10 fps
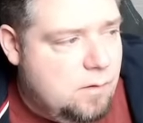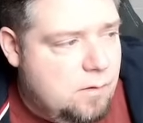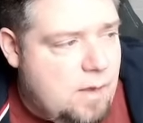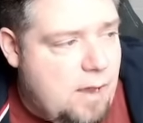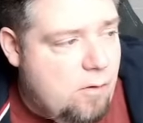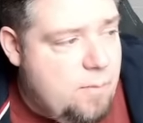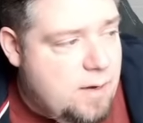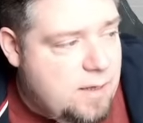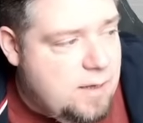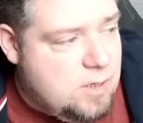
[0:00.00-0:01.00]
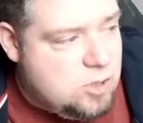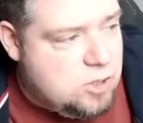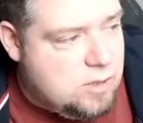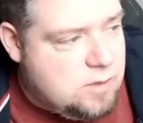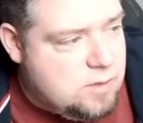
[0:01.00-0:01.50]
How many
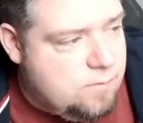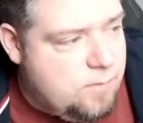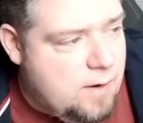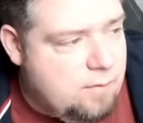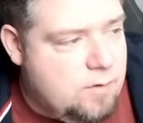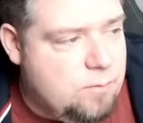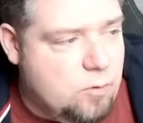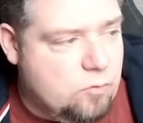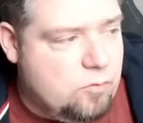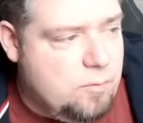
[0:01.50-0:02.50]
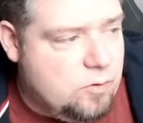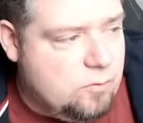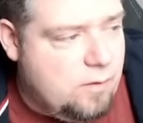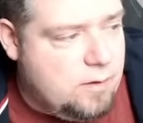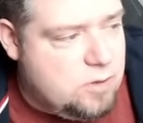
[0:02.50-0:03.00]
inches varies model to
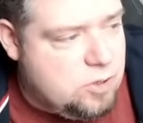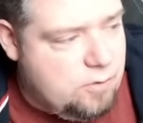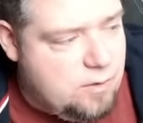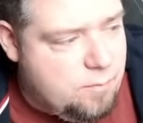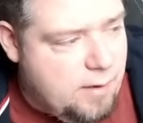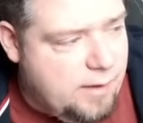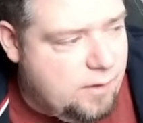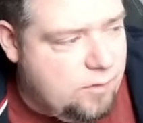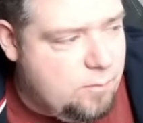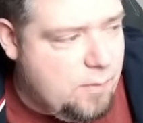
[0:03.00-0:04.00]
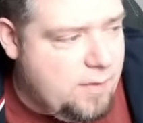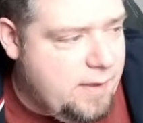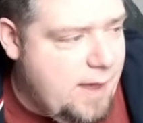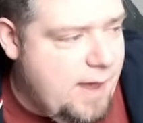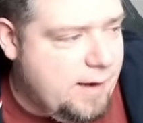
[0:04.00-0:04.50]
model and is shown in the brackets is by
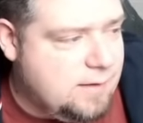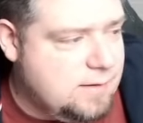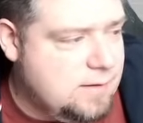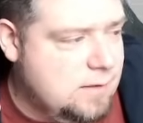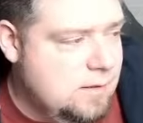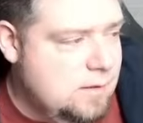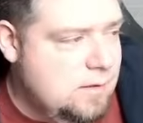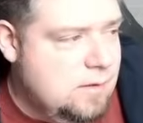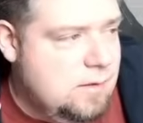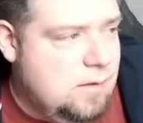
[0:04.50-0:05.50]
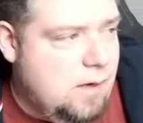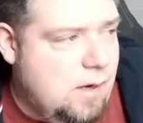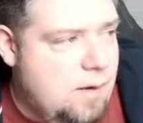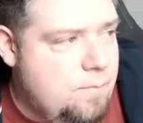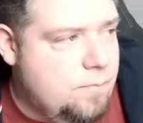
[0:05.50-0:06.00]
the X.
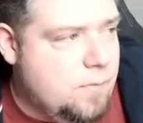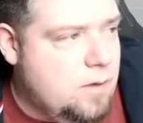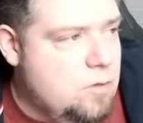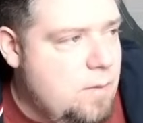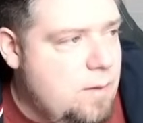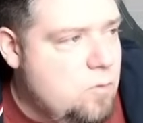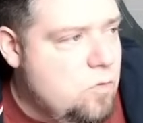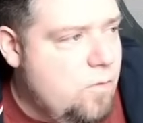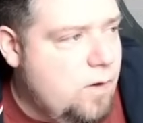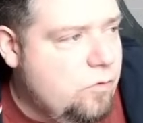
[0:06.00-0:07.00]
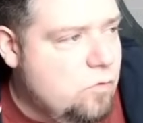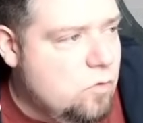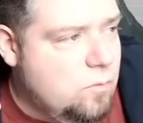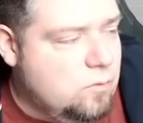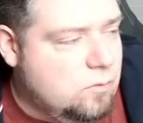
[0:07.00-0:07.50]
You may move as
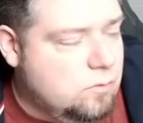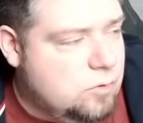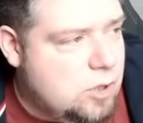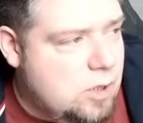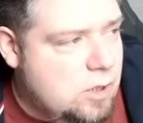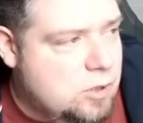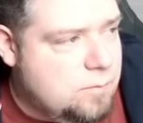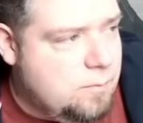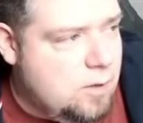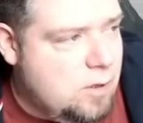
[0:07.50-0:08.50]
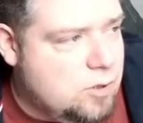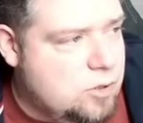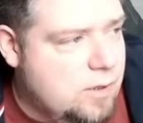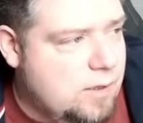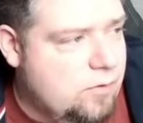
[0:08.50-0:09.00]
normal, charge,
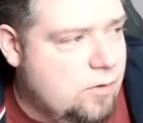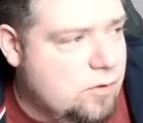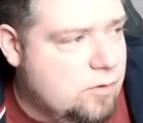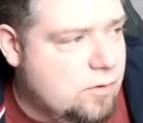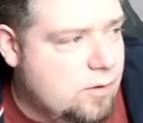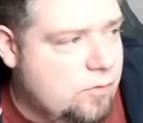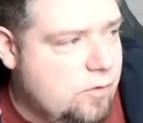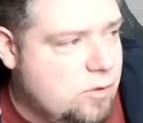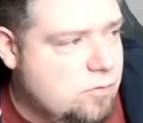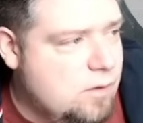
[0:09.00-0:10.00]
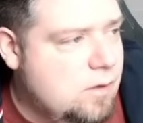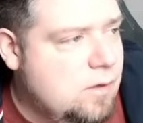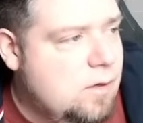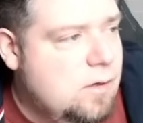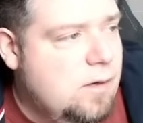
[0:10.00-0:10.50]
march, etc., etc.,
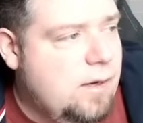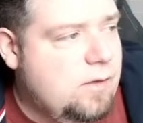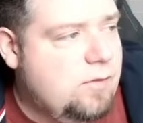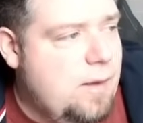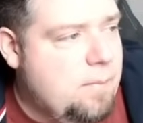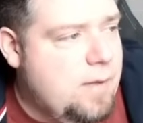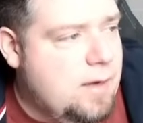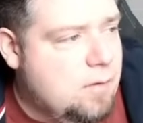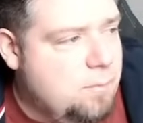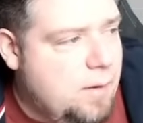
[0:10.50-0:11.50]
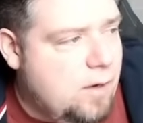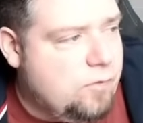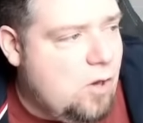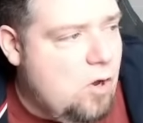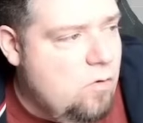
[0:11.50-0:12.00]
except they can
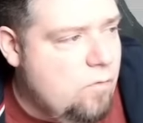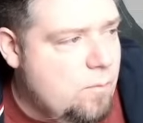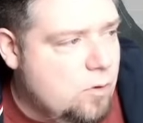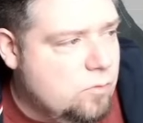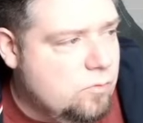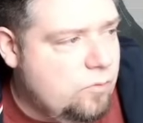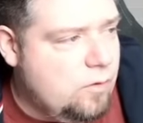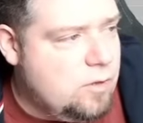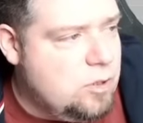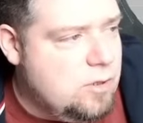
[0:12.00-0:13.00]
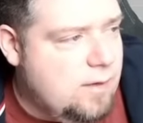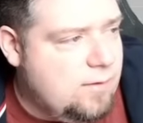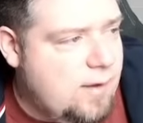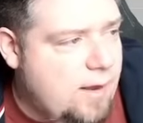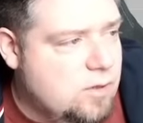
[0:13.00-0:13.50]
pass over models,
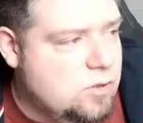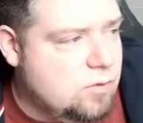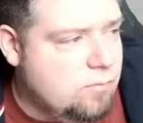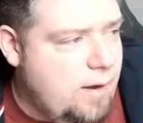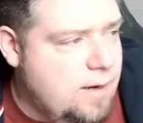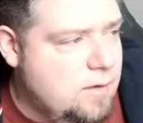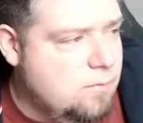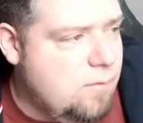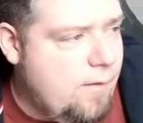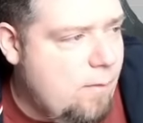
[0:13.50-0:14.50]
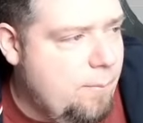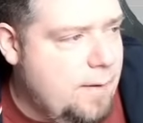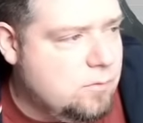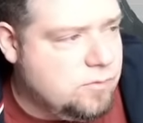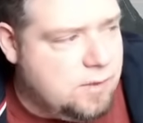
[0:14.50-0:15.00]
units, and terrain without
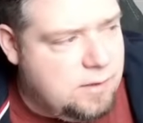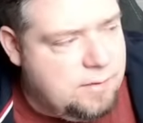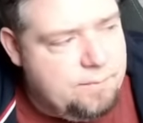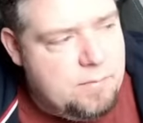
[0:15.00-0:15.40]
penalty,